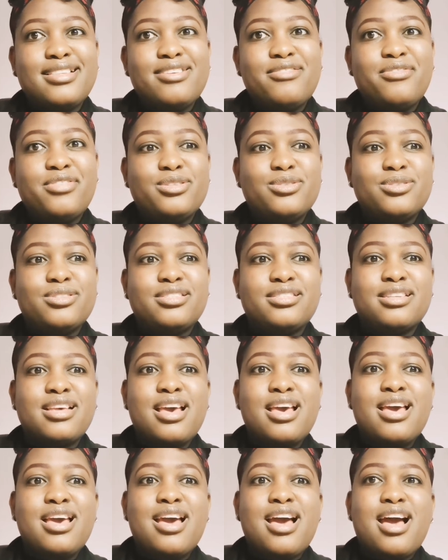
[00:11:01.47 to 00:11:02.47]
if it was
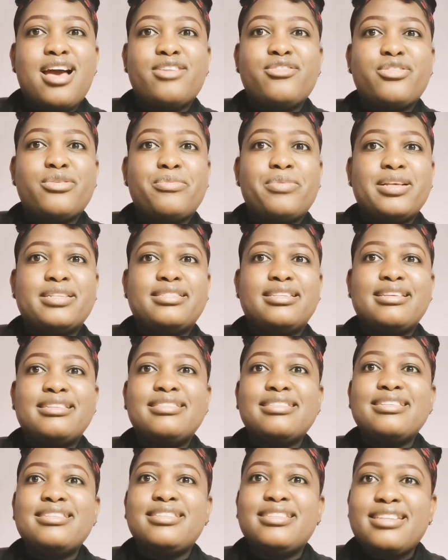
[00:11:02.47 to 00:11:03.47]

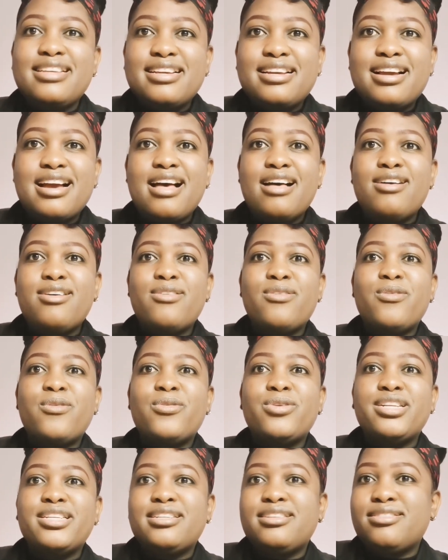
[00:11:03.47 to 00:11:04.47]
100% illegal
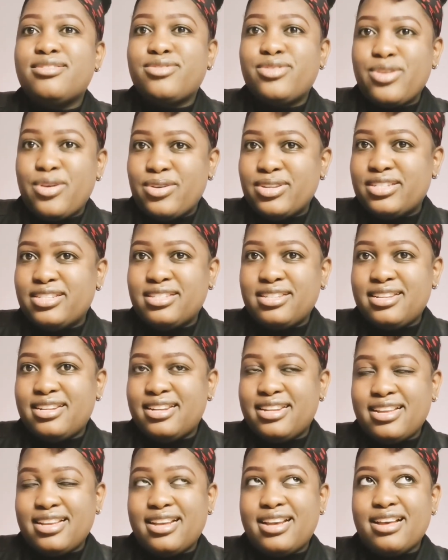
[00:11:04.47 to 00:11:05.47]
or not
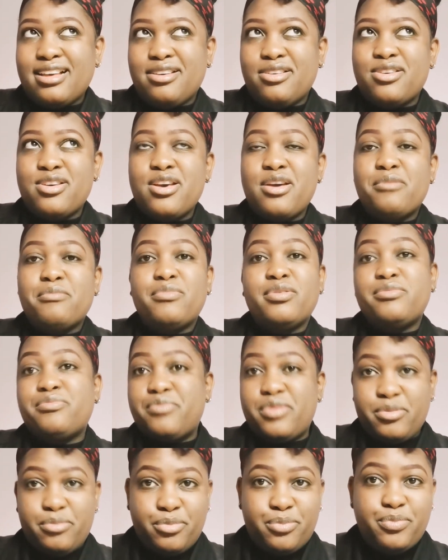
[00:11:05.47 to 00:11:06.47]
illegal, but
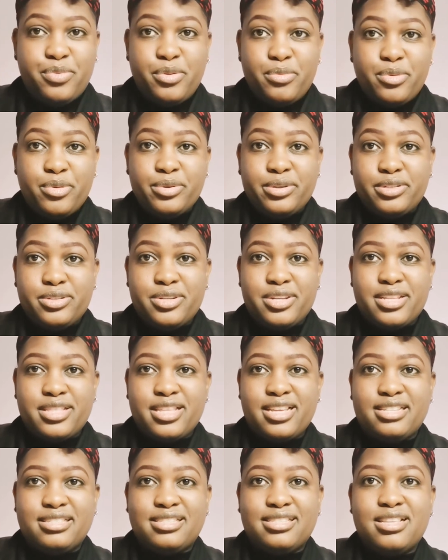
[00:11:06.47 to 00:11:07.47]
people were doing
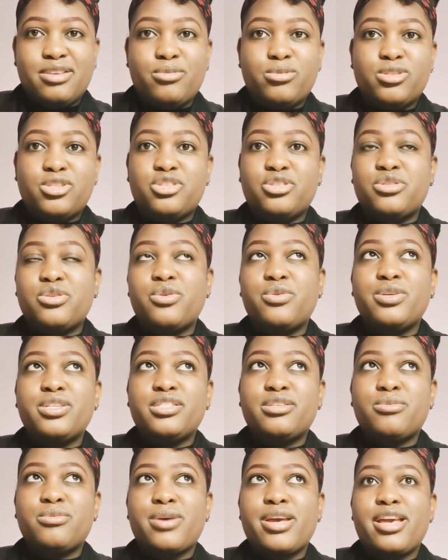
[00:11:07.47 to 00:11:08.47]
this. They would throw
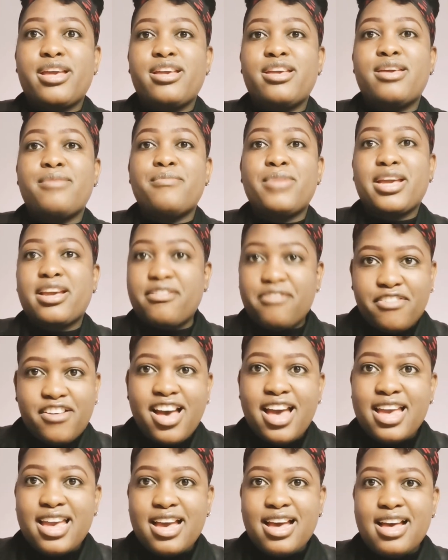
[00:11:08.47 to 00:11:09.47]
it away, make a
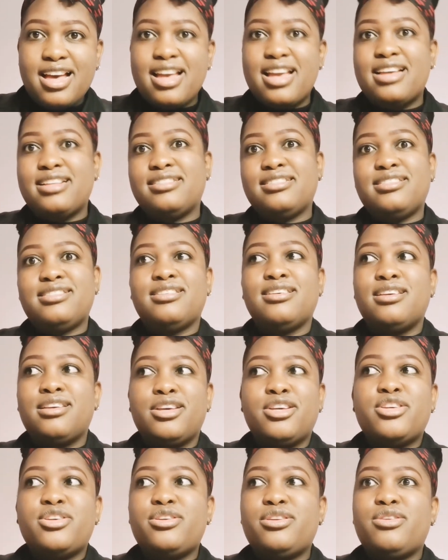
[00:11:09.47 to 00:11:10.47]
fire, and
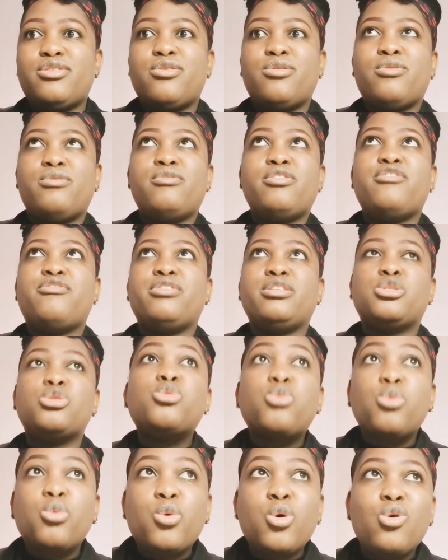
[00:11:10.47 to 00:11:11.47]
if
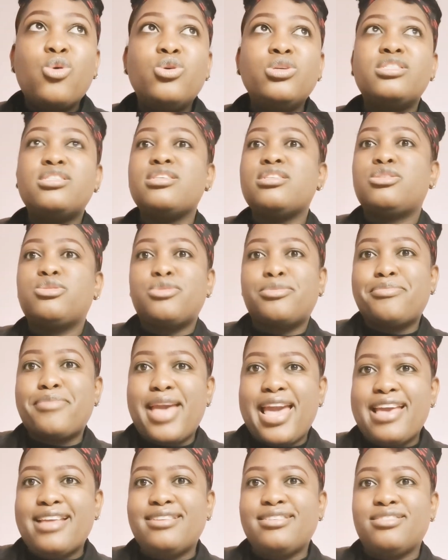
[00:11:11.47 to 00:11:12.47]
it's wood, it will
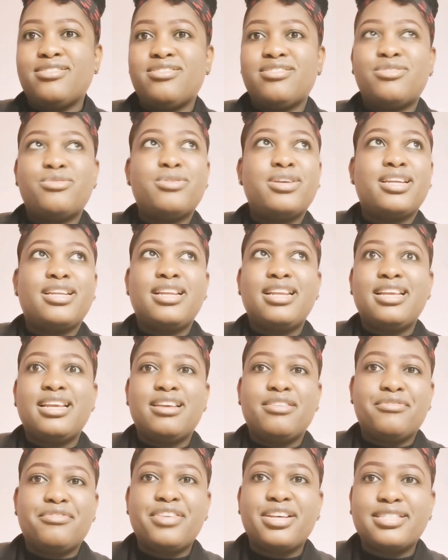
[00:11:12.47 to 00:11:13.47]
burn
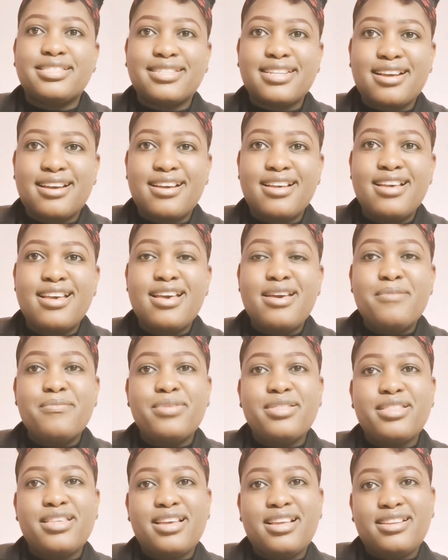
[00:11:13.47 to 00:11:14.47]
quickly and faster.
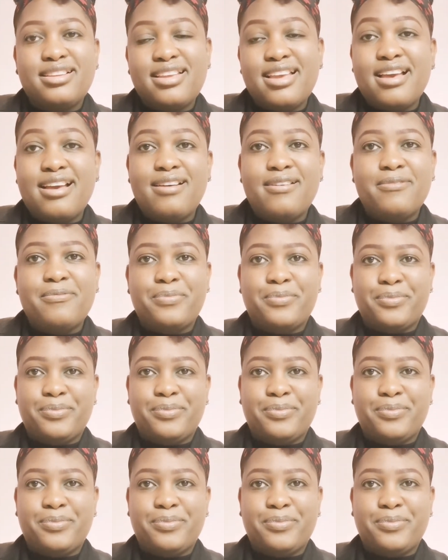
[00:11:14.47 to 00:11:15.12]
But then, yeah.